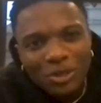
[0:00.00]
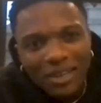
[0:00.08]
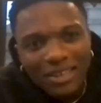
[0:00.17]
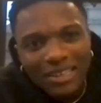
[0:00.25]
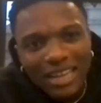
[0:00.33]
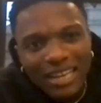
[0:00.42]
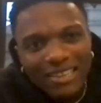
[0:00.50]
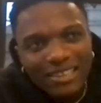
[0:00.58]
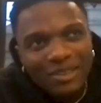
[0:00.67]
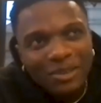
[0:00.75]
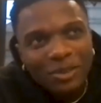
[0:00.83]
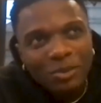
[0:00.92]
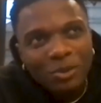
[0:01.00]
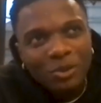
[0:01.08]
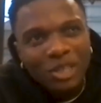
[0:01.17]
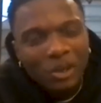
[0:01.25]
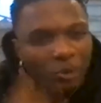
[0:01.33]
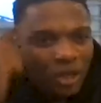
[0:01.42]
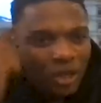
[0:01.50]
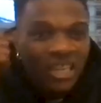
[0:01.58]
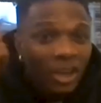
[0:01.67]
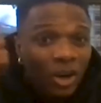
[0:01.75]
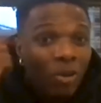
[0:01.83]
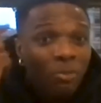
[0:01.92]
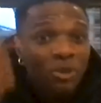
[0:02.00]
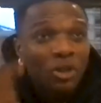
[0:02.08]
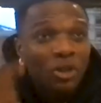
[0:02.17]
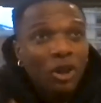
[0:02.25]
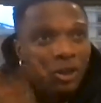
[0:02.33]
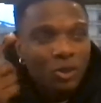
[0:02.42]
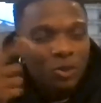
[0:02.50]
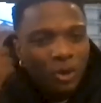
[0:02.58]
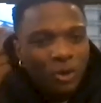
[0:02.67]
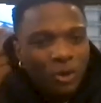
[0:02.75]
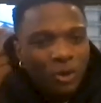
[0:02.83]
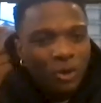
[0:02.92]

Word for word: He likes listening to music. He hums a lot as well,